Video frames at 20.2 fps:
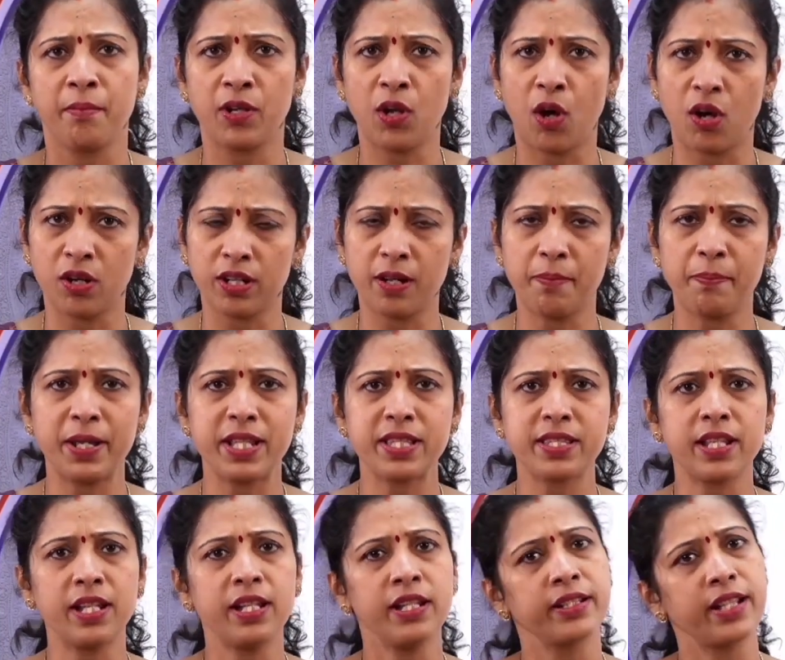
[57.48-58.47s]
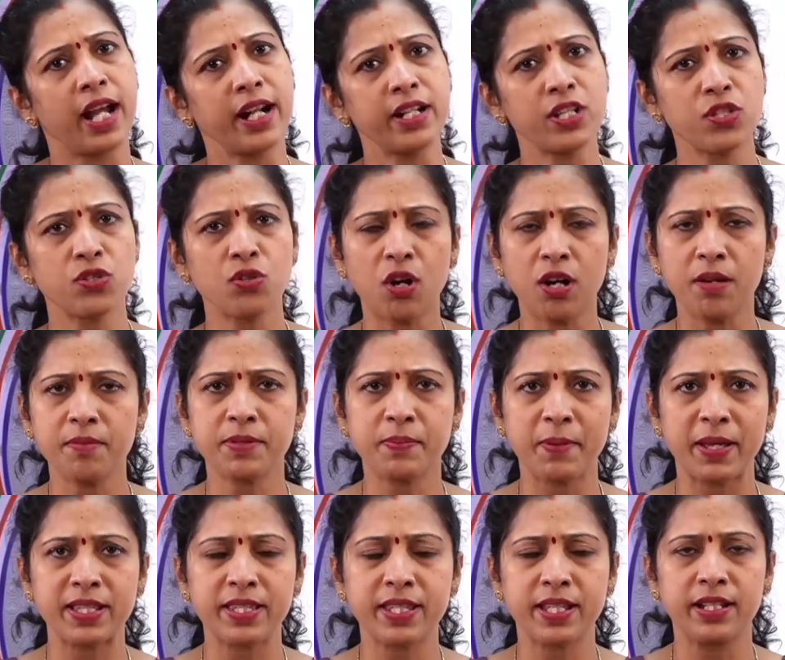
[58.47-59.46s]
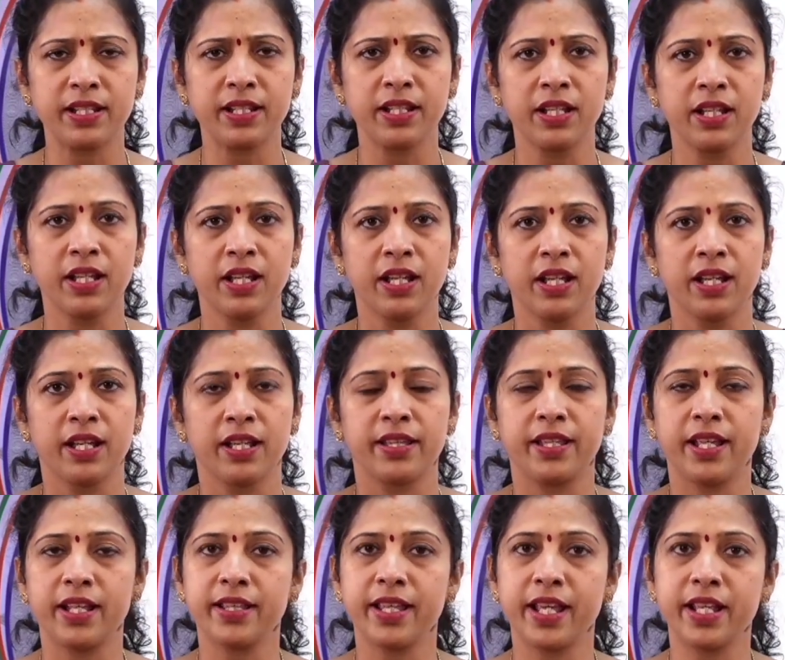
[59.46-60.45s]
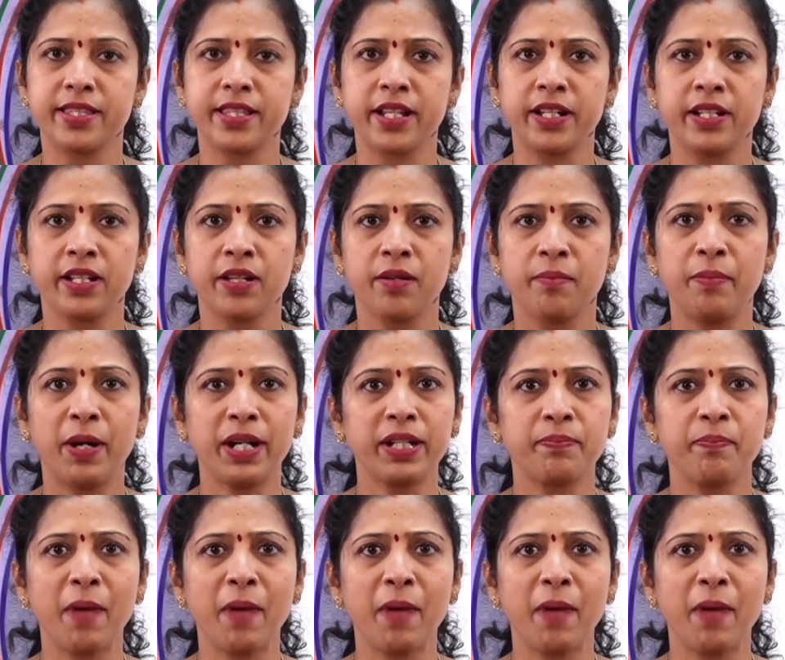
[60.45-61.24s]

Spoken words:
longer pencil, that is Soham's pencil." Then they said, "But